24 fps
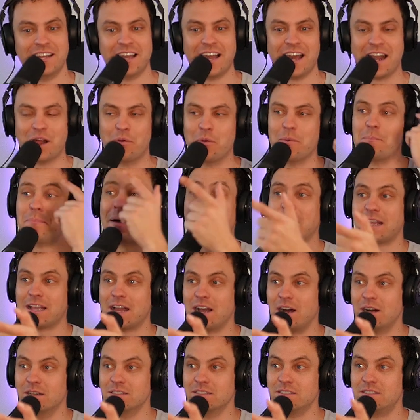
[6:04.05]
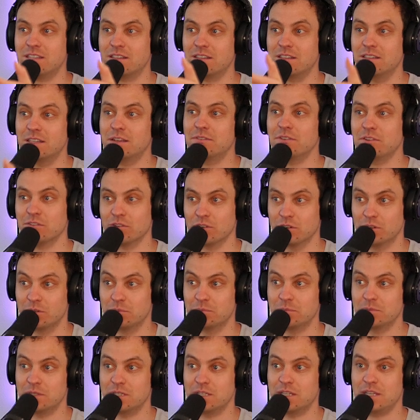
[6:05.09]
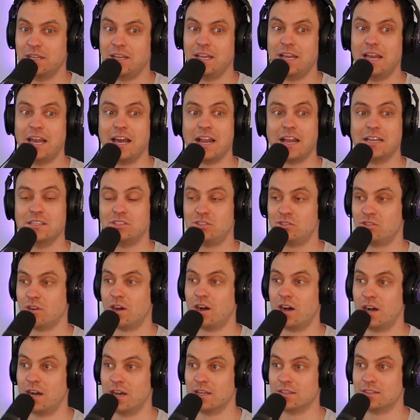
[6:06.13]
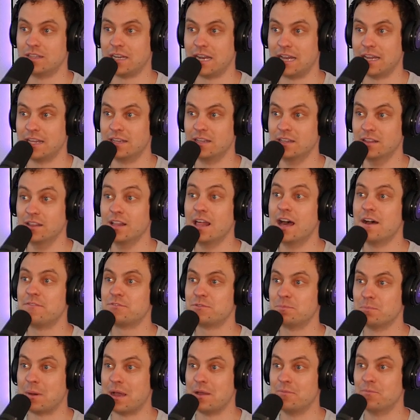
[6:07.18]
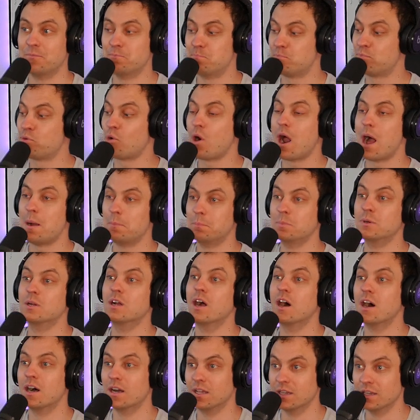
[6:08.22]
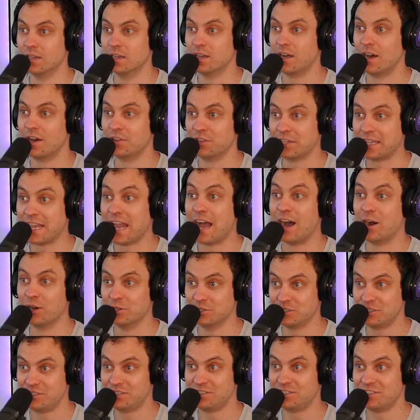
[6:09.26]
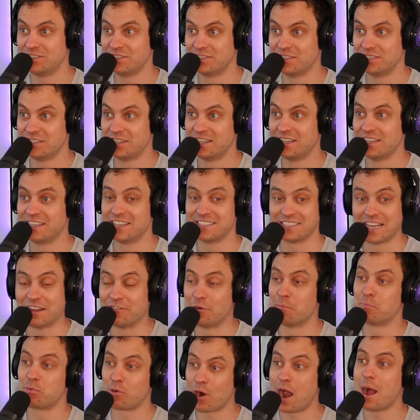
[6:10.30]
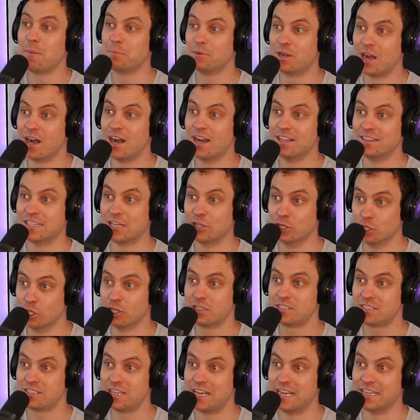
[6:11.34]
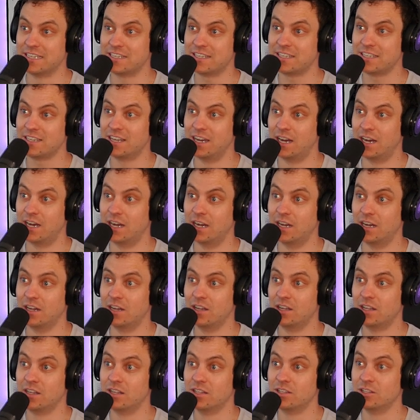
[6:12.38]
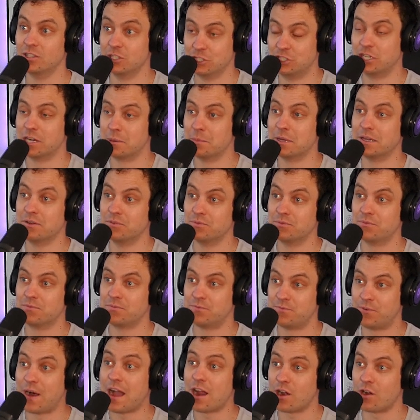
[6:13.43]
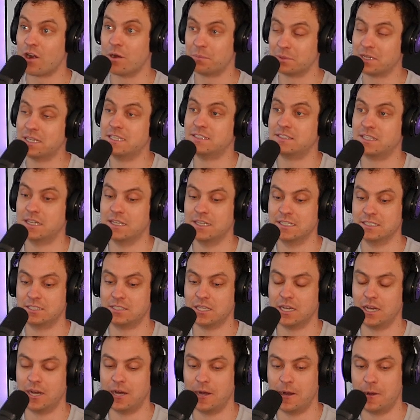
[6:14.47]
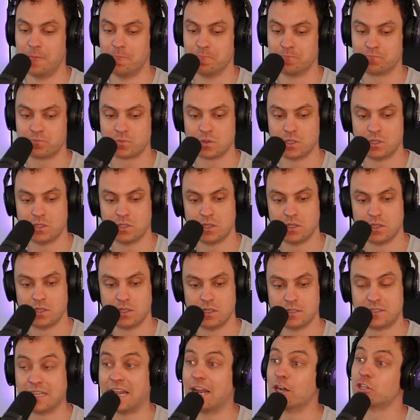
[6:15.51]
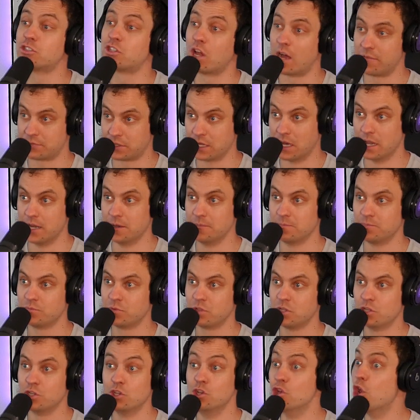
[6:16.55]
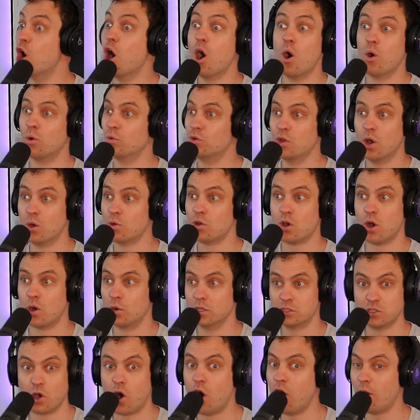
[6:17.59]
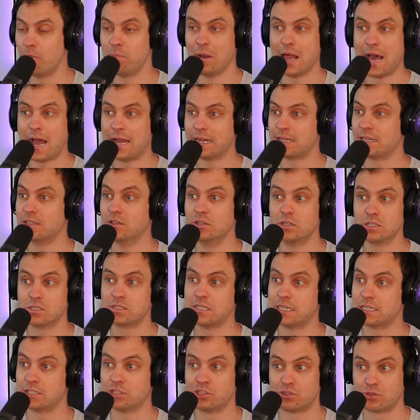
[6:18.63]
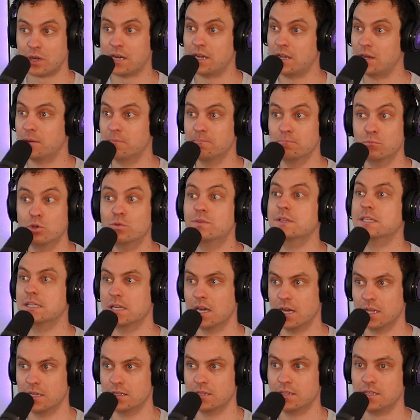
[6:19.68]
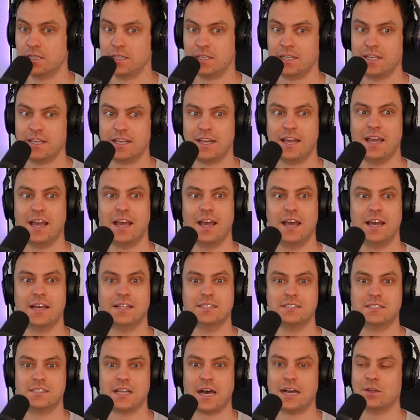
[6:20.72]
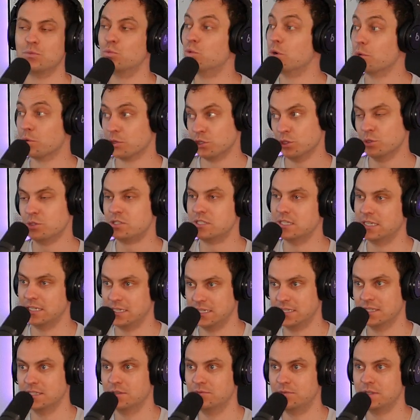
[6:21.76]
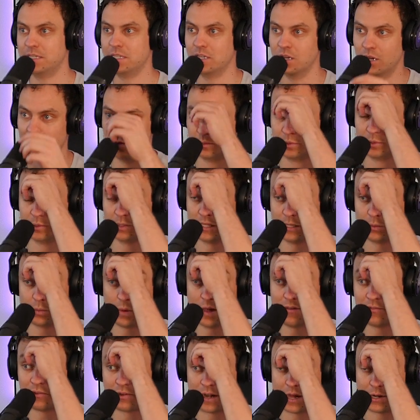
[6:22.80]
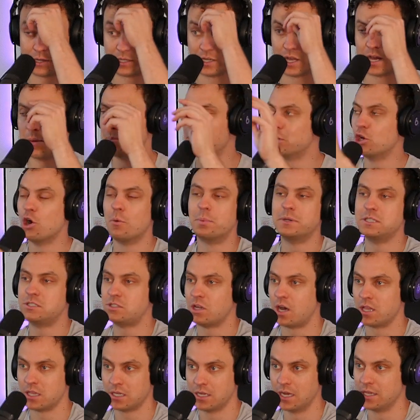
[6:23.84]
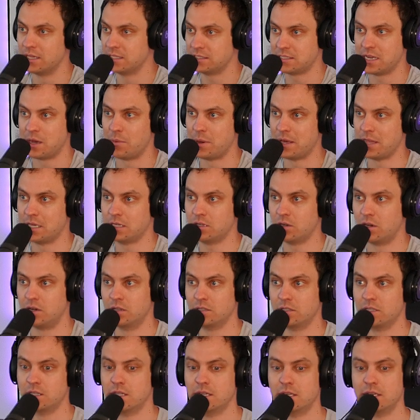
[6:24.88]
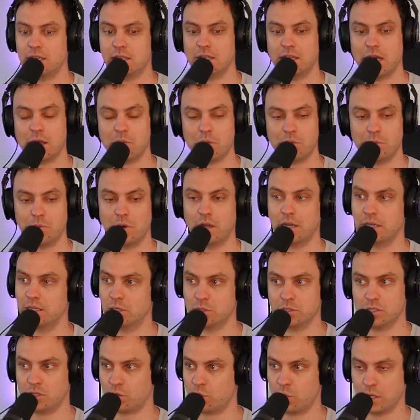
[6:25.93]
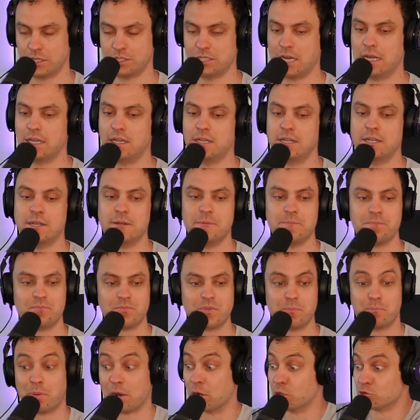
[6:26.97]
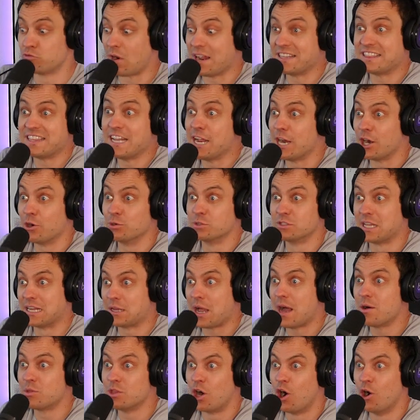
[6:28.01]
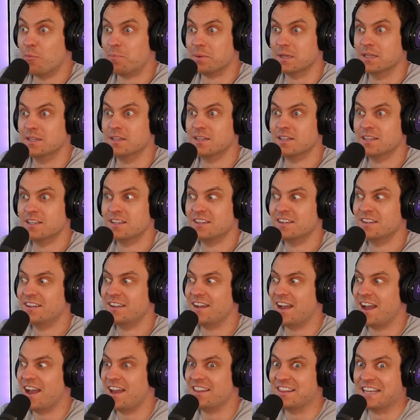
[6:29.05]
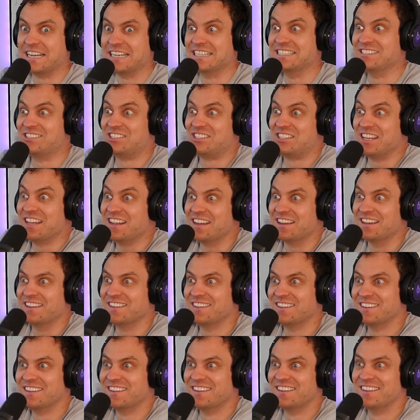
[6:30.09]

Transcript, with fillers: And I went back out to the living room, and I saw that I had left my prop gun on the couch because I have a prop gun that looks like a uh, legitimate looks, firearm. It's yeah. a it's a um, it's an airsoft gun. no, no, no, no, It's all black. It looks like a straight up movie gun. Right. And I we were using it in the video. We were like right. waving around a gun, but nobody saw the gun. That's not why they called nine one one. It was a quick shot, but it was right there. It was like out in the open, That's... and they didn't see it.